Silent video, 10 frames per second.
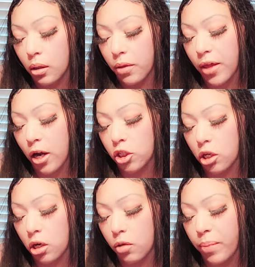They are
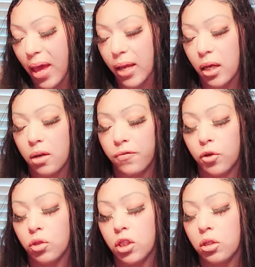turned back and
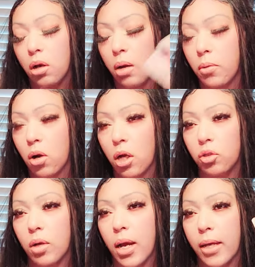confused. This is a karma
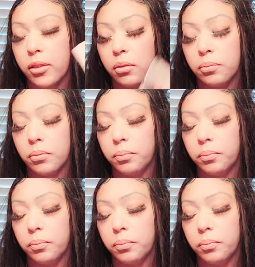card, you guys.